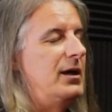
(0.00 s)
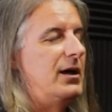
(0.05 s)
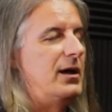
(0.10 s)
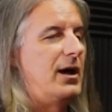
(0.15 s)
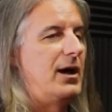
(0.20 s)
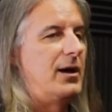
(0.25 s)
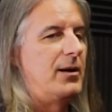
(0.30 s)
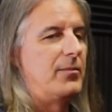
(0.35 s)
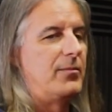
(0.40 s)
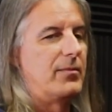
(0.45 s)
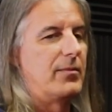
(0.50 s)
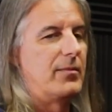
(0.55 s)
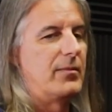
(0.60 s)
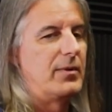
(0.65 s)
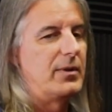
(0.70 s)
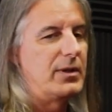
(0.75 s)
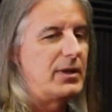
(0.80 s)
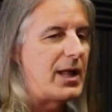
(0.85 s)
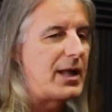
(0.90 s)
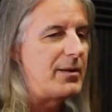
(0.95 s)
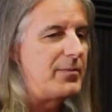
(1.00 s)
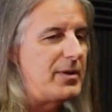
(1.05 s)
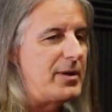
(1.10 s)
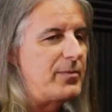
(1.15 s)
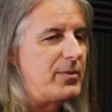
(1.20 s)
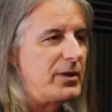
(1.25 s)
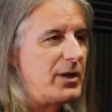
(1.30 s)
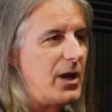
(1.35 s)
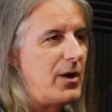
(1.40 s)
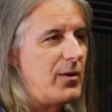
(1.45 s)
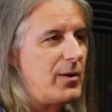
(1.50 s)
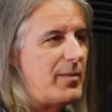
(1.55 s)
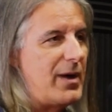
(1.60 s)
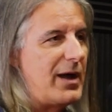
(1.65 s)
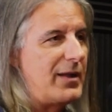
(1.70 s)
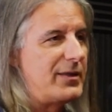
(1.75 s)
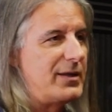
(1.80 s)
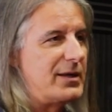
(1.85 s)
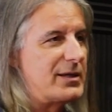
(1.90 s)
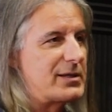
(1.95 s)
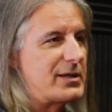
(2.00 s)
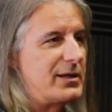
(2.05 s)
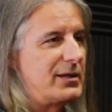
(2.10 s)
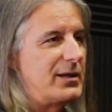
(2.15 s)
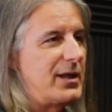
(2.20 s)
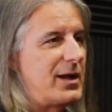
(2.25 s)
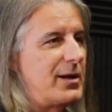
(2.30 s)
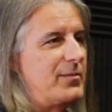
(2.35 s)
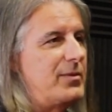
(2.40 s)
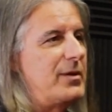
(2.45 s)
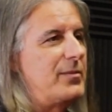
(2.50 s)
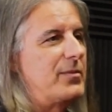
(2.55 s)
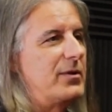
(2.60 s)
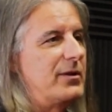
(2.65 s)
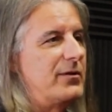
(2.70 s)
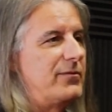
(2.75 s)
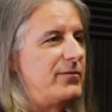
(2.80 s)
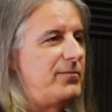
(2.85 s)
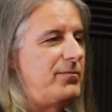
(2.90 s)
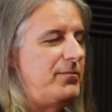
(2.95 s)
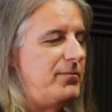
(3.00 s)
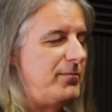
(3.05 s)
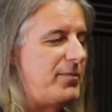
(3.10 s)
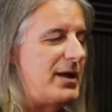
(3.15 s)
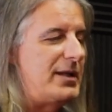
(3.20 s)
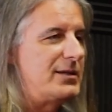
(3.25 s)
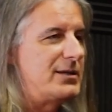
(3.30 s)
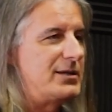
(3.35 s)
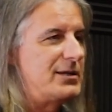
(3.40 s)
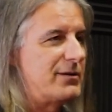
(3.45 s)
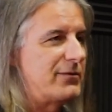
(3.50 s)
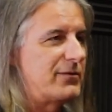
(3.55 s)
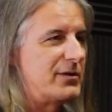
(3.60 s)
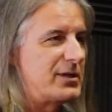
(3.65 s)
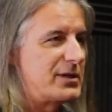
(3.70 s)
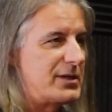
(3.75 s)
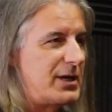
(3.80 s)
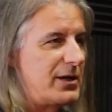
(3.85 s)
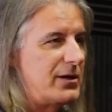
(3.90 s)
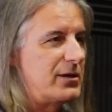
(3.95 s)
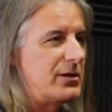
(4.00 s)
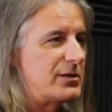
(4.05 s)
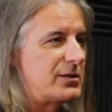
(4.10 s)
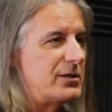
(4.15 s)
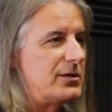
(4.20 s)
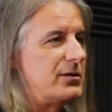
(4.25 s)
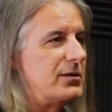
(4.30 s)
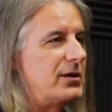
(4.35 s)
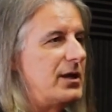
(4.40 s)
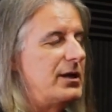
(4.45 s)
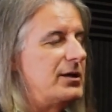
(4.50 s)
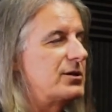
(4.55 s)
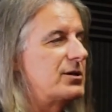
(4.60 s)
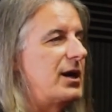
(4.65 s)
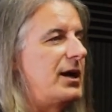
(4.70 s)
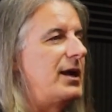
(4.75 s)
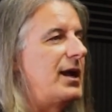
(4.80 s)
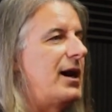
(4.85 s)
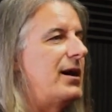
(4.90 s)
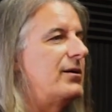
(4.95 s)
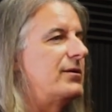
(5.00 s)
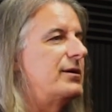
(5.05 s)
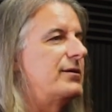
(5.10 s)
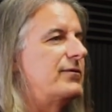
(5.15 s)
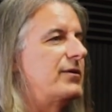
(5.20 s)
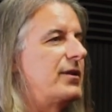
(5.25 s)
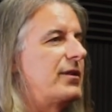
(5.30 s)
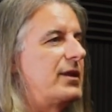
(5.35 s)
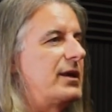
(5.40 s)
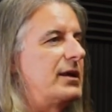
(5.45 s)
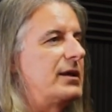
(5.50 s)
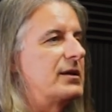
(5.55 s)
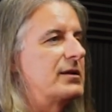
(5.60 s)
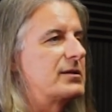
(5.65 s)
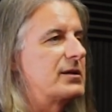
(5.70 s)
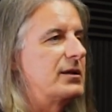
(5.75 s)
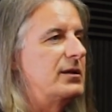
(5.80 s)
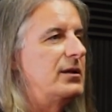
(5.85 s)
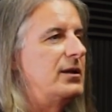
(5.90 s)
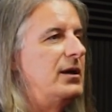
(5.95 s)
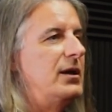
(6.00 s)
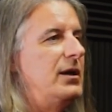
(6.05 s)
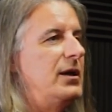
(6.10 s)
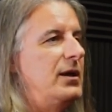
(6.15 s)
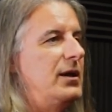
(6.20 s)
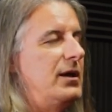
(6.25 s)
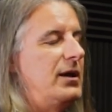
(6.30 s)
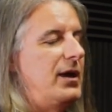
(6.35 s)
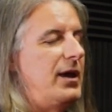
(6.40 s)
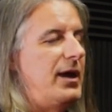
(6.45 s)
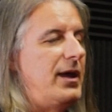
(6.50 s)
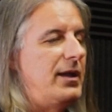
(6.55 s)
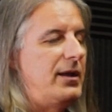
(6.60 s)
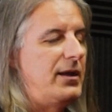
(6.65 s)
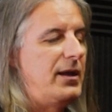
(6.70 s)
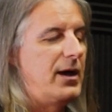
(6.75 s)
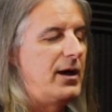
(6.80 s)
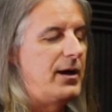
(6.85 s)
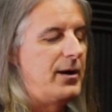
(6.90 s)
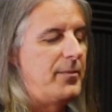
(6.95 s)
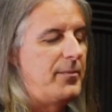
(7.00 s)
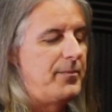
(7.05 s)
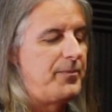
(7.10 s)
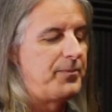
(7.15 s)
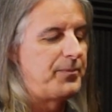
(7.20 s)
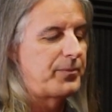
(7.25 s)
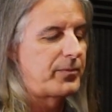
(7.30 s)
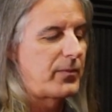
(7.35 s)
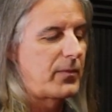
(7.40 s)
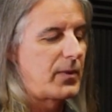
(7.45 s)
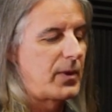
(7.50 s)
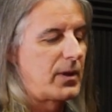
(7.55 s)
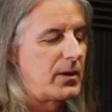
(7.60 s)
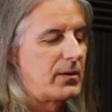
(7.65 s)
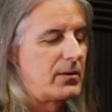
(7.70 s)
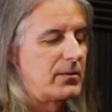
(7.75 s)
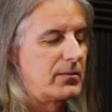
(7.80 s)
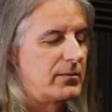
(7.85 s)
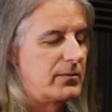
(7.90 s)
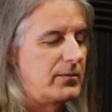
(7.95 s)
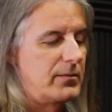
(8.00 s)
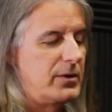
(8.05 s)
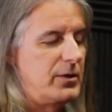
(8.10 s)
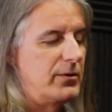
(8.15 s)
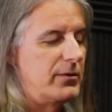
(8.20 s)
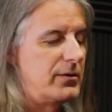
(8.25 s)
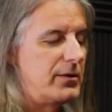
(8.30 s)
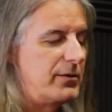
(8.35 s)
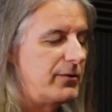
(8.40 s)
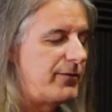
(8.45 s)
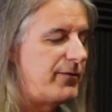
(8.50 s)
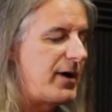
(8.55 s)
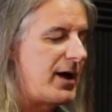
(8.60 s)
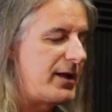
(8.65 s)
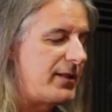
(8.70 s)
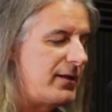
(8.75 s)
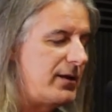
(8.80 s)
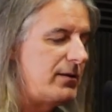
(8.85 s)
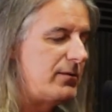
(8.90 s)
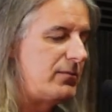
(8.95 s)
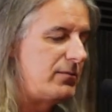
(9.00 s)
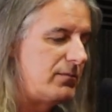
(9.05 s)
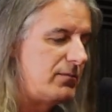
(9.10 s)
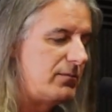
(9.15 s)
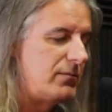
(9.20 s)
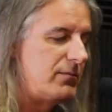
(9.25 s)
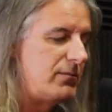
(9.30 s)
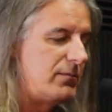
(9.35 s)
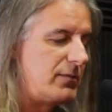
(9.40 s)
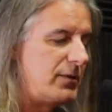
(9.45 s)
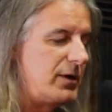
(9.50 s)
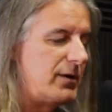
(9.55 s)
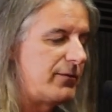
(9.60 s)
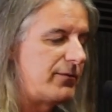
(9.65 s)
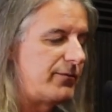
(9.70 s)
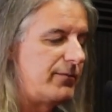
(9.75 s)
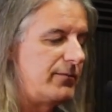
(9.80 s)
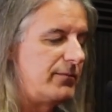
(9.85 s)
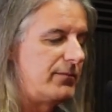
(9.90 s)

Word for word: Um, a lot of people know about this, and a lot of people have been to different centers and, and tried out different things, and and um, you'll you'll find that you know